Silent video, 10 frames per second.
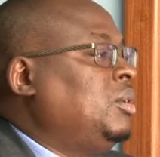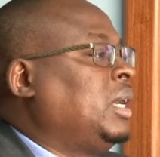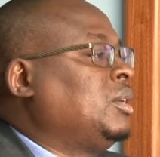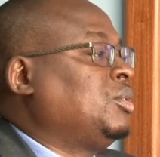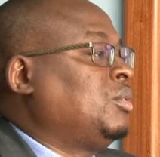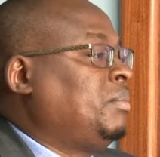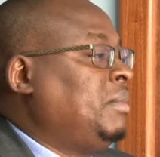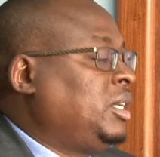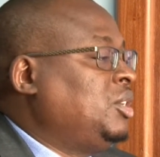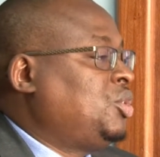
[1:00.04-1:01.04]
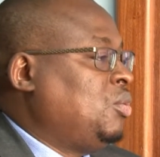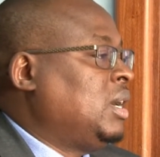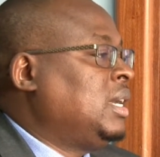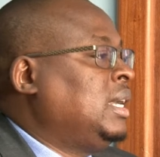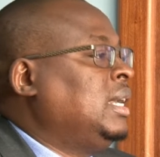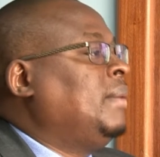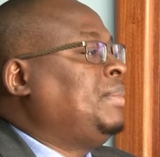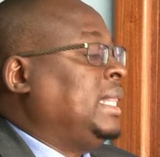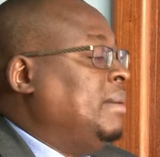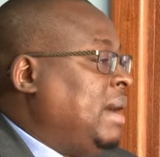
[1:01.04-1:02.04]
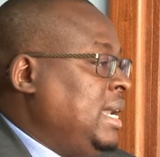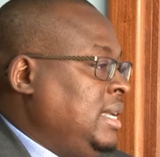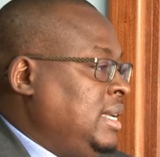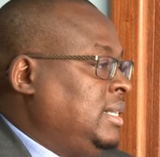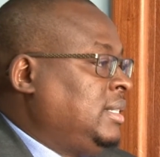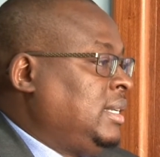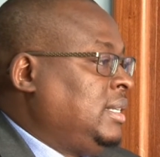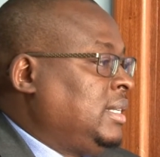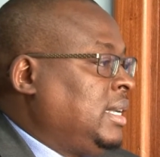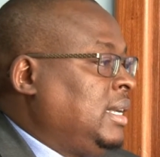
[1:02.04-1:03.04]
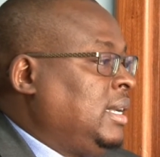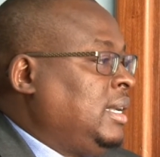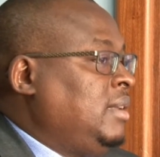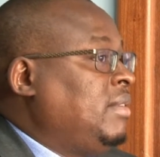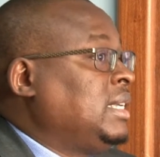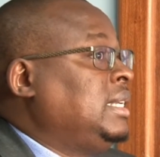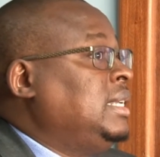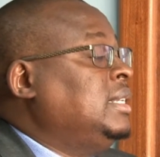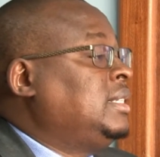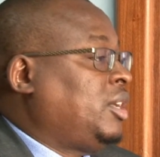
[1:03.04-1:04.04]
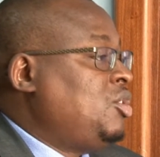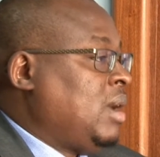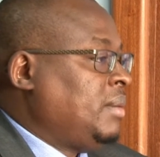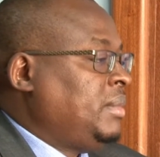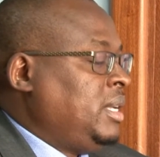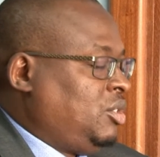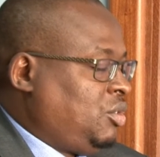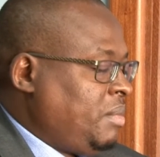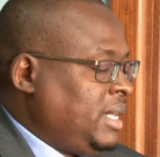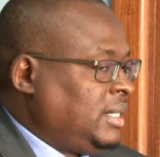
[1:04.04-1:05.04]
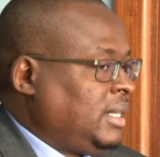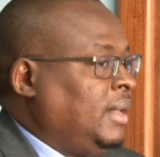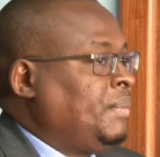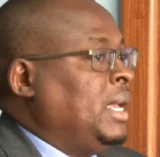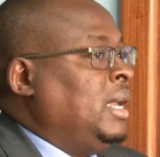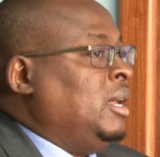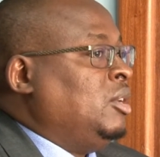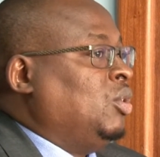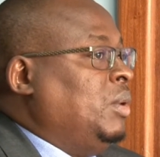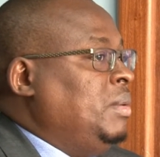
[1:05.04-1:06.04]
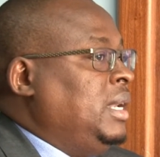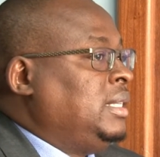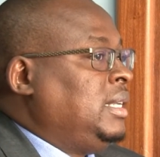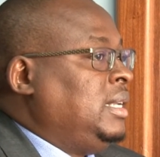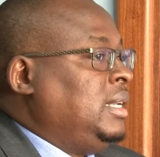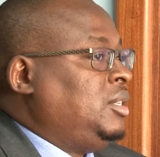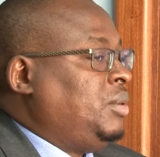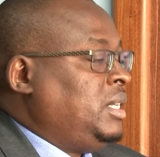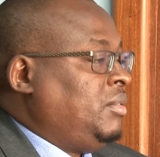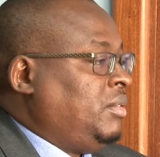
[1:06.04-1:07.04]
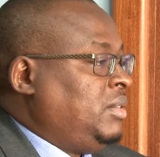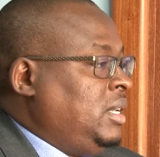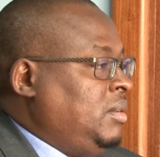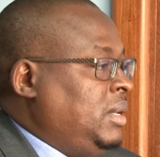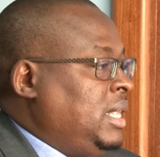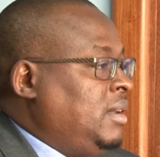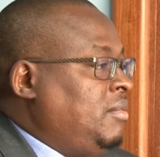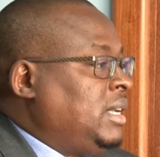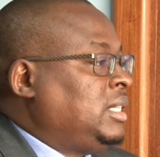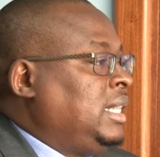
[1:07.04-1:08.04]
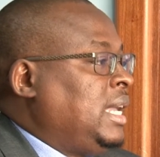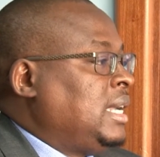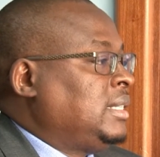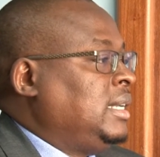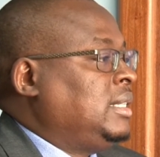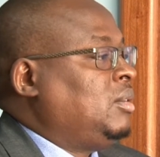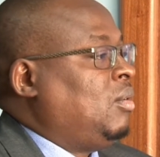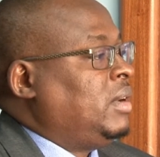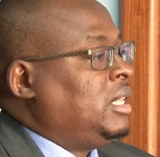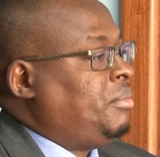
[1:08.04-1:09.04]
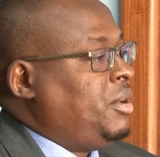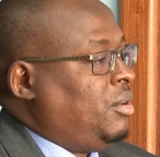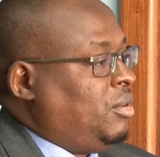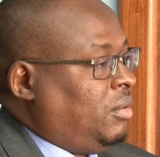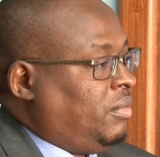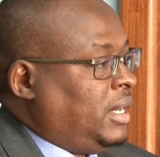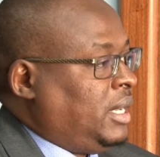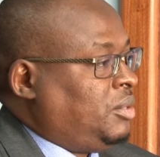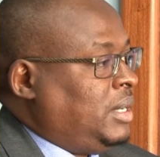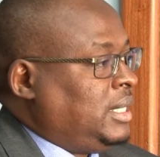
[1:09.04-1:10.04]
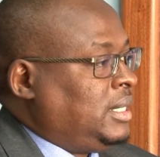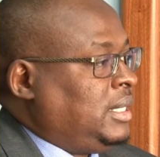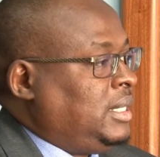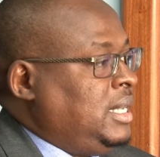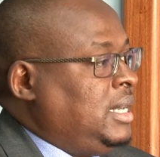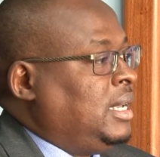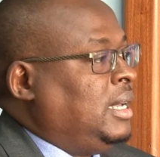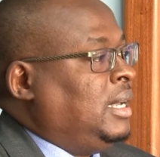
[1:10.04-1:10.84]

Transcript: looking at also making sure that the money is invested in secure instruments. So when we listed in 2015, we then invested the assets over the period of 2016.